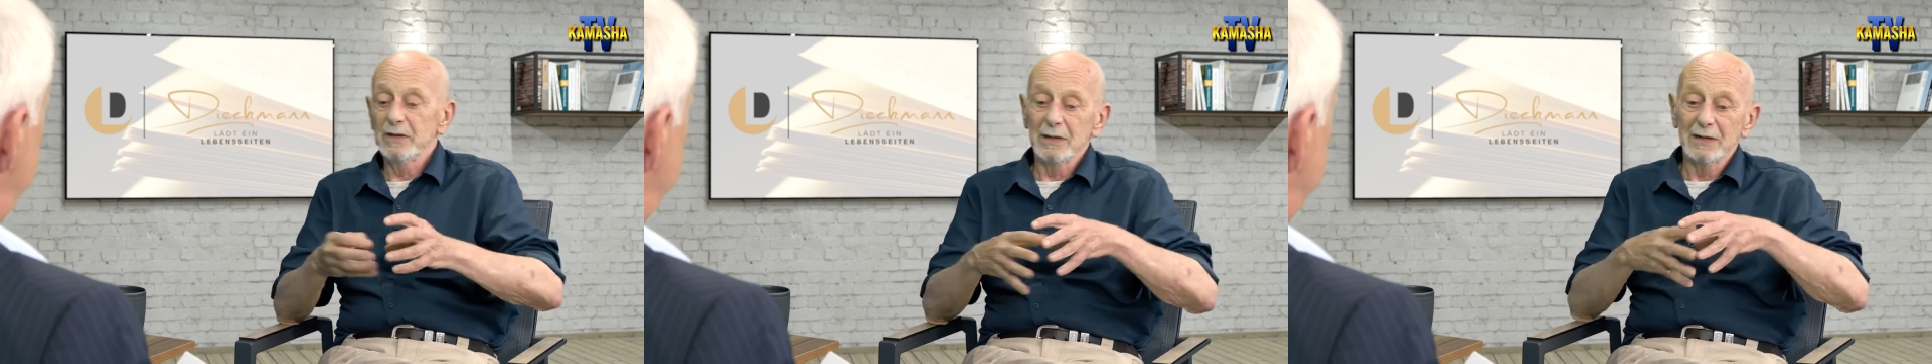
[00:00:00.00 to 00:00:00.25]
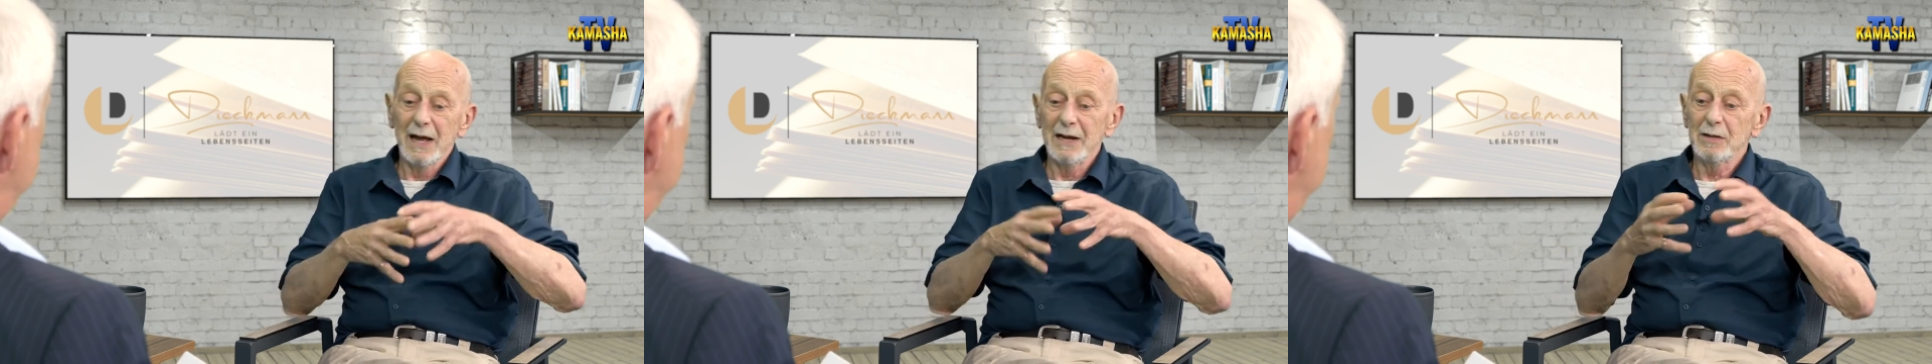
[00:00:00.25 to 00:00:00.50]

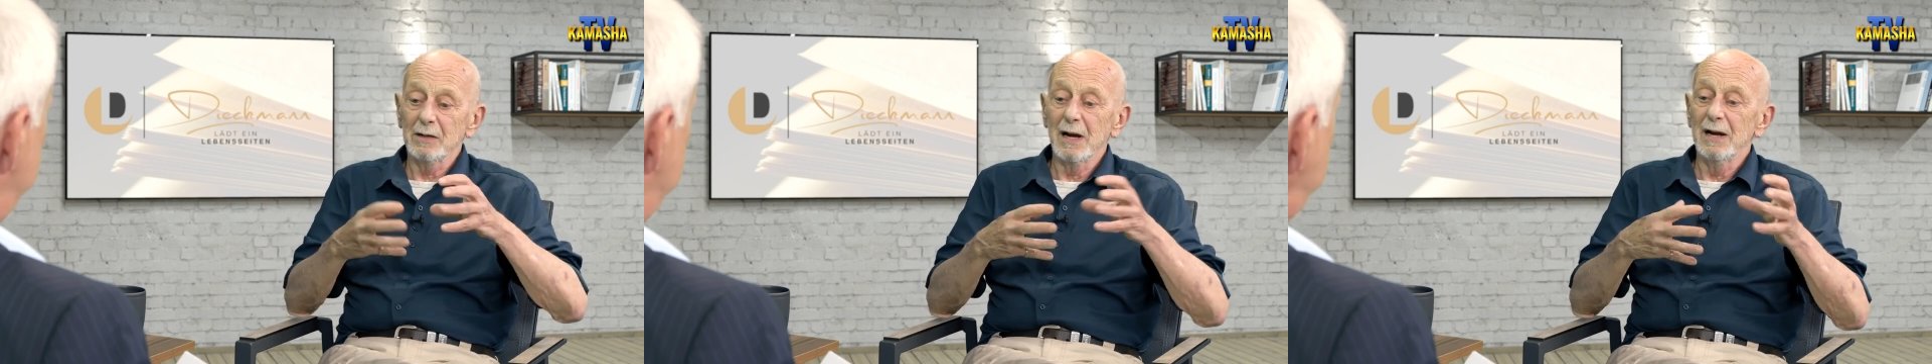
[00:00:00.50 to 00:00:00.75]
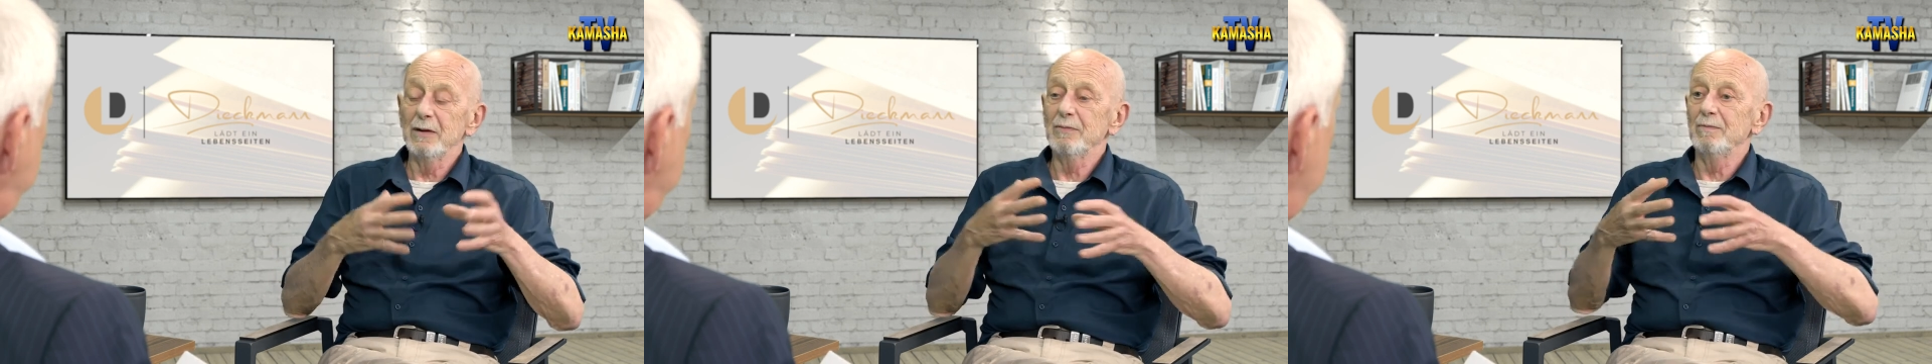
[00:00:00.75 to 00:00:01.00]
I had to
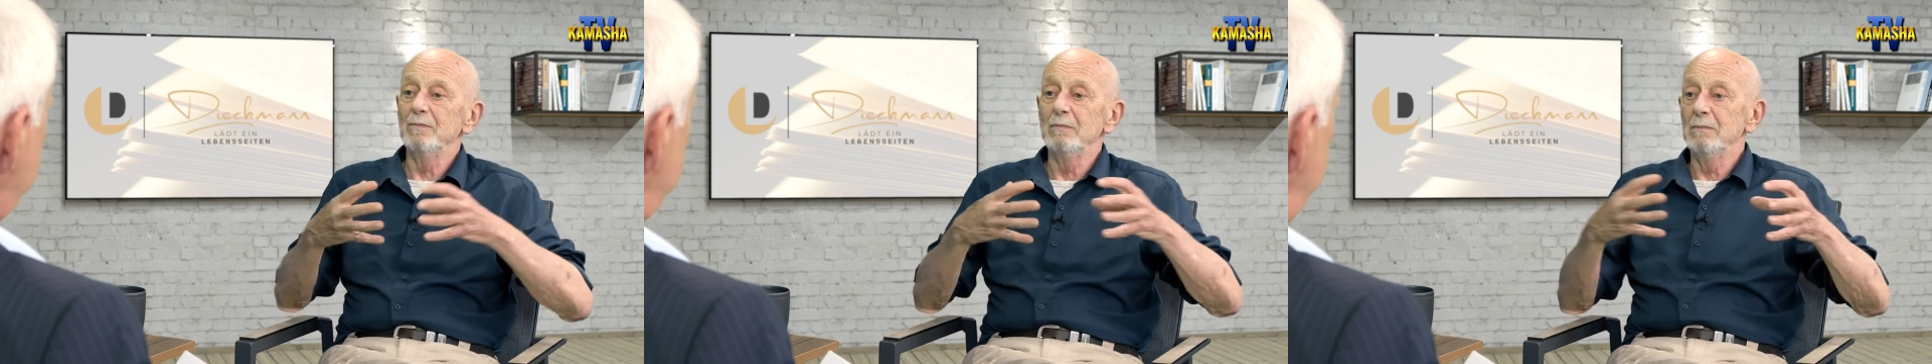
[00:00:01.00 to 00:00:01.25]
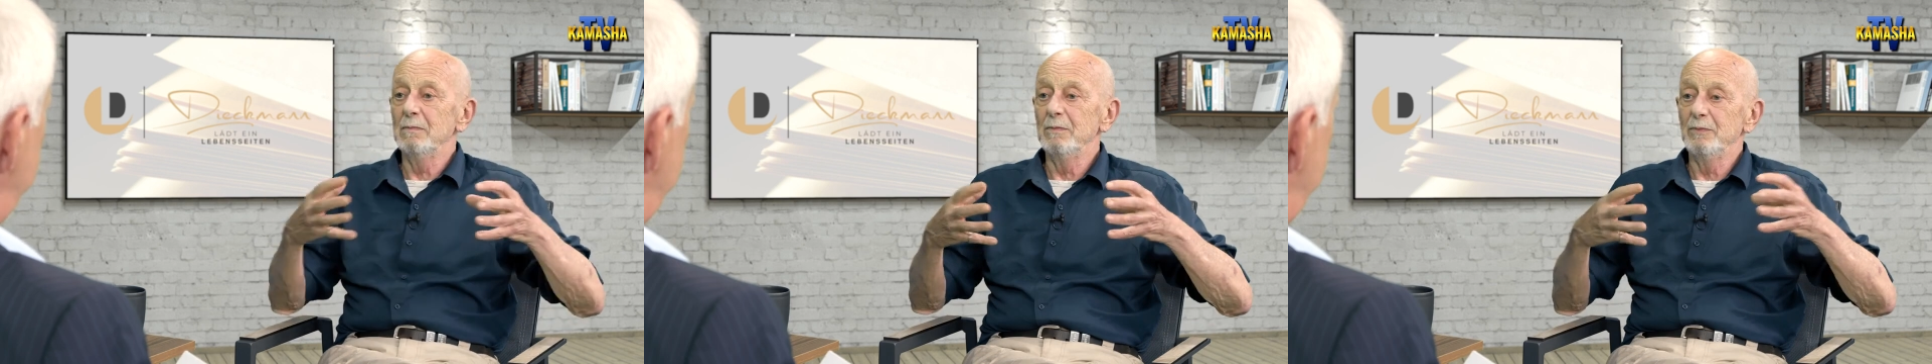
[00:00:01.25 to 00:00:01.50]
kind of
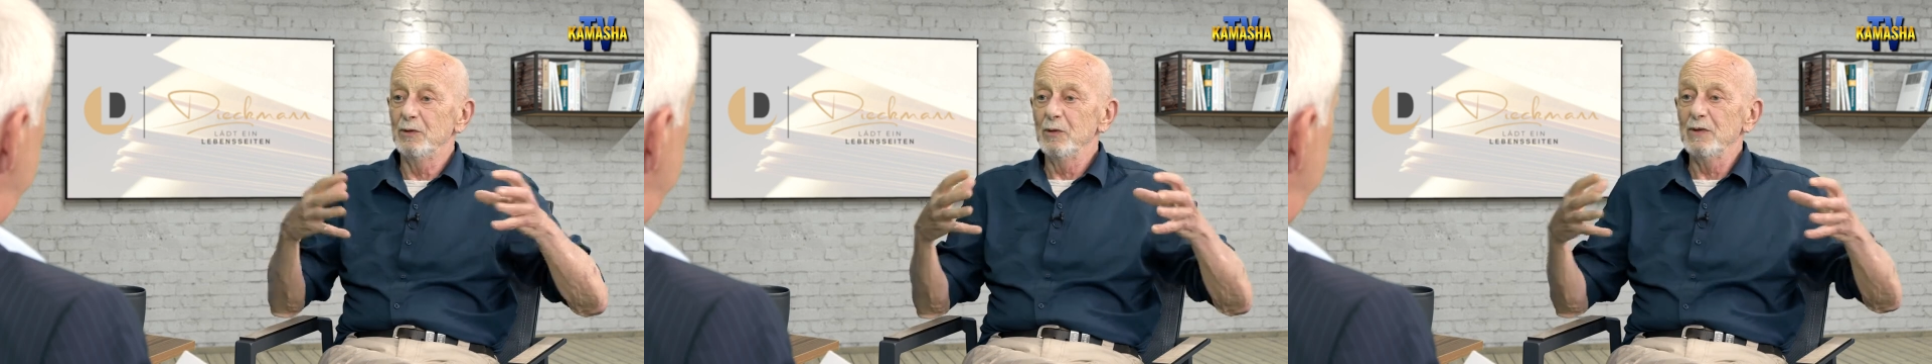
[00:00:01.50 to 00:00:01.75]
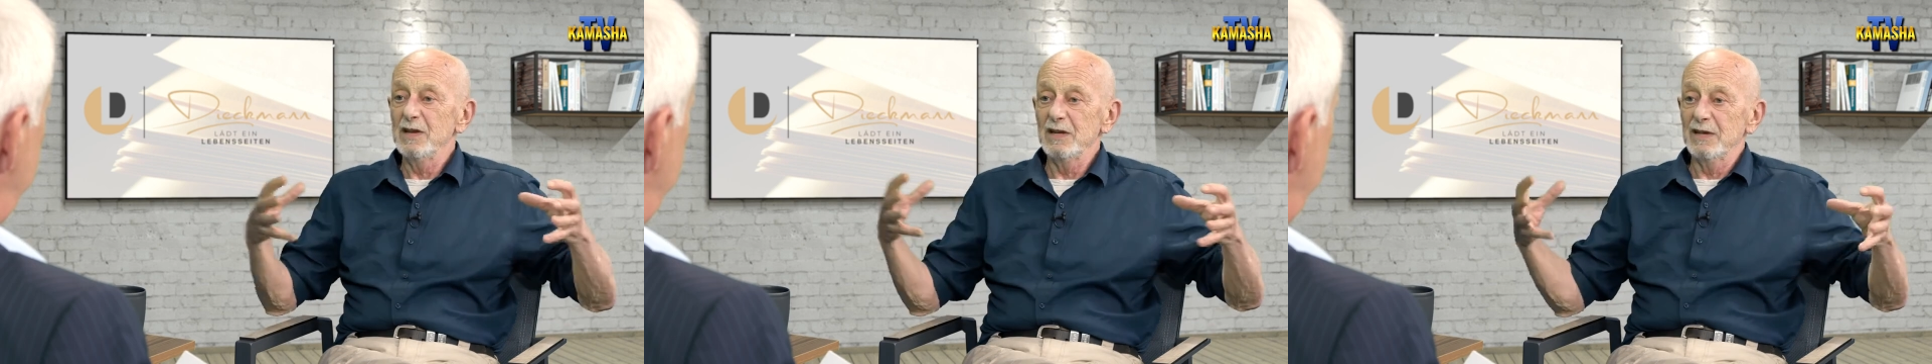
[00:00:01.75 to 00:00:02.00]
do
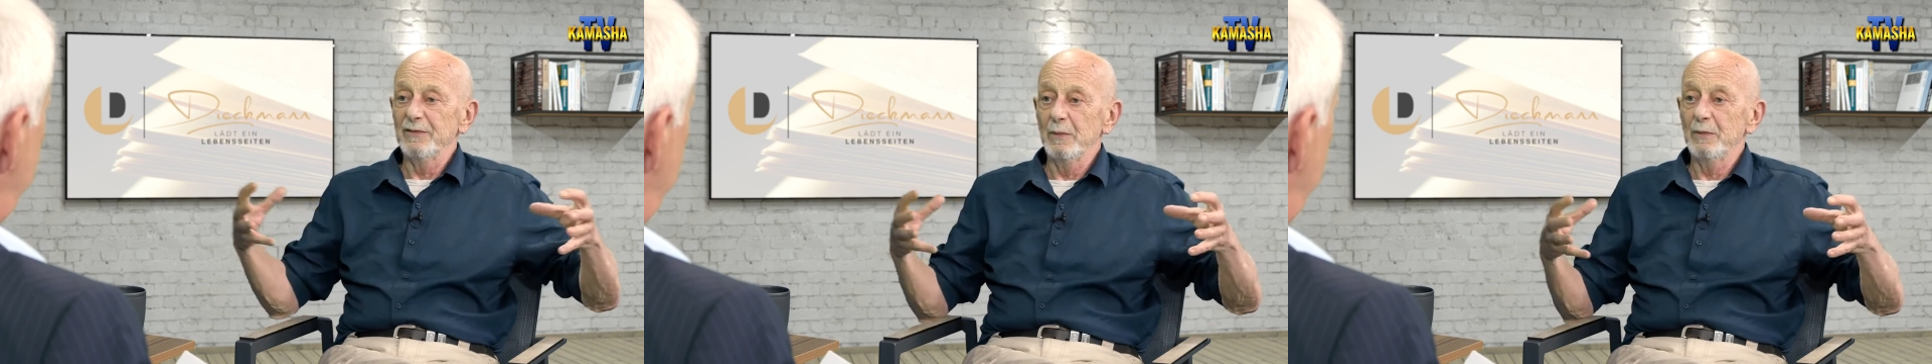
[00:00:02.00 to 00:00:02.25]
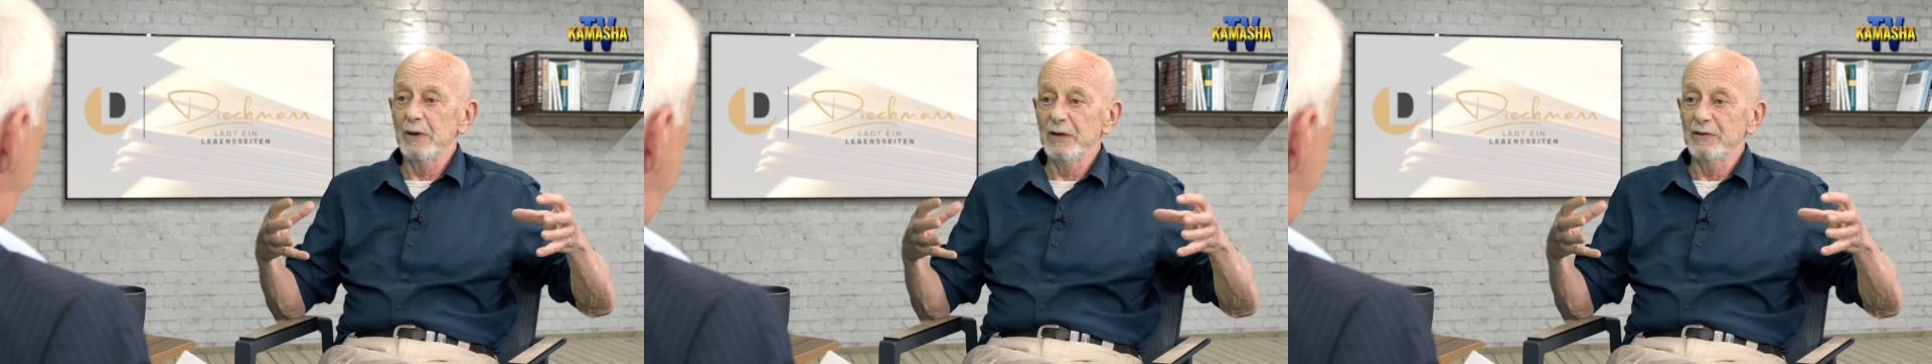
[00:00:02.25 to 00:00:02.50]
these
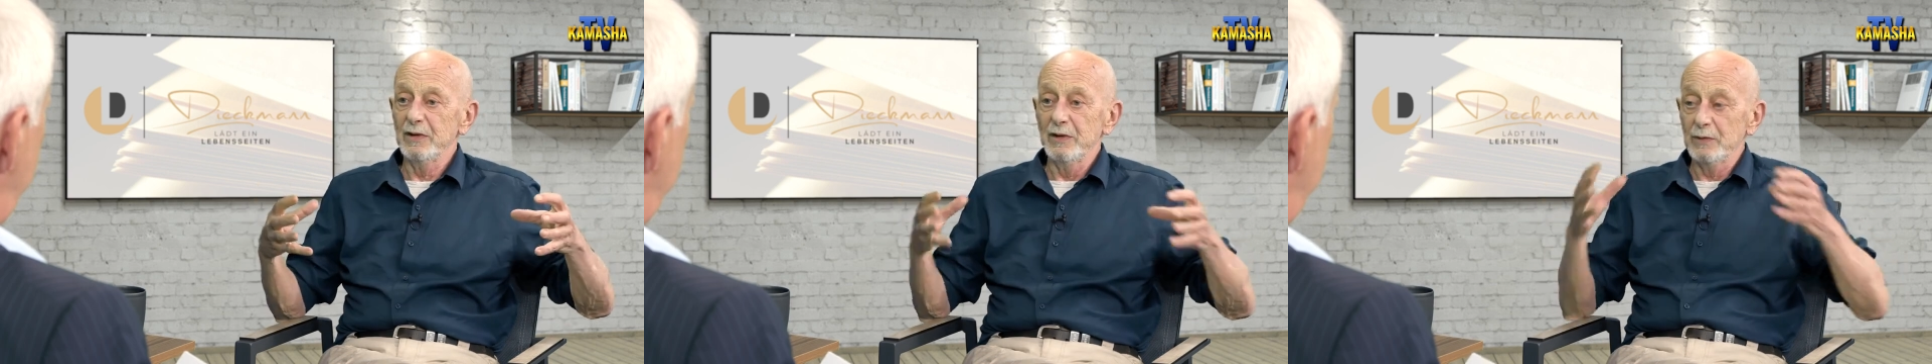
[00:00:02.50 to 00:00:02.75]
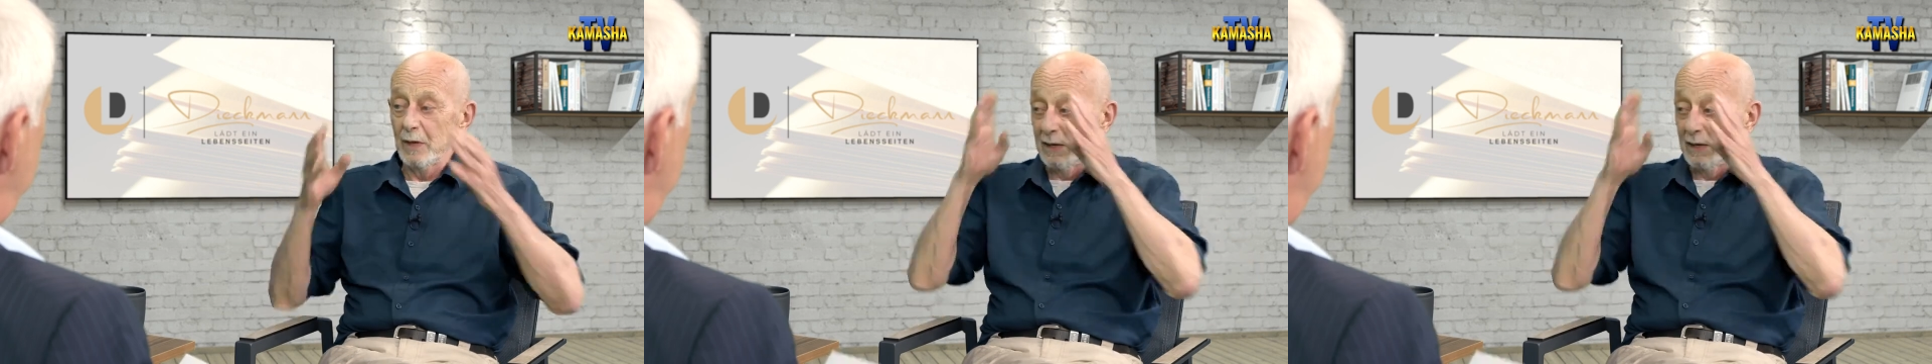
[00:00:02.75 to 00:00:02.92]
different pieces. So